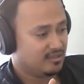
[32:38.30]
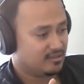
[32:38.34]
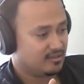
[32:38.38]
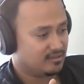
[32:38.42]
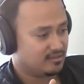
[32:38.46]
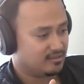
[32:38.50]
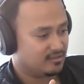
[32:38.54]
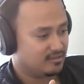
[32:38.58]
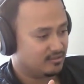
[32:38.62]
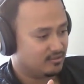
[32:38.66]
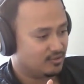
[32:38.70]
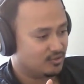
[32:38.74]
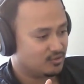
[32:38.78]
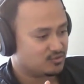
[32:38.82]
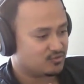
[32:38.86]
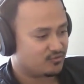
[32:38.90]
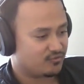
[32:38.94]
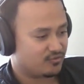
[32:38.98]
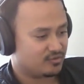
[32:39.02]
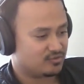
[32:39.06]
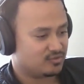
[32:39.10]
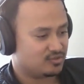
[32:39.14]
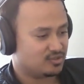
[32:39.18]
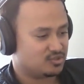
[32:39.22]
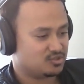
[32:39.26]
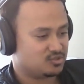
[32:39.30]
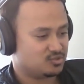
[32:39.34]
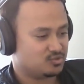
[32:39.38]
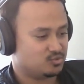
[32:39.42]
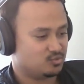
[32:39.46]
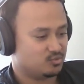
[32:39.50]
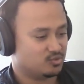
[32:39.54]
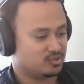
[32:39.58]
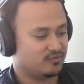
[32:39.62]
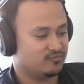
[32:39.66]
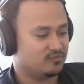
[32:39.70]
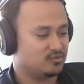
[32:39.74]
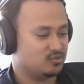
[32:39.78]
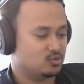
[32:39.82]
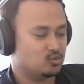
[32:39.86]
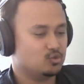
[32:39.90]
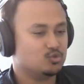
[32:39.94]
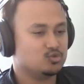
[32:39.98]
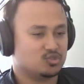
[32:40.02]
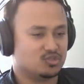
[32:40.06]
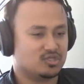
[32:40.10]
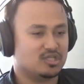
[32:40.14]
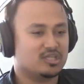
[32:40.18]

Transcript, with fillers: those foundations will give you the tools to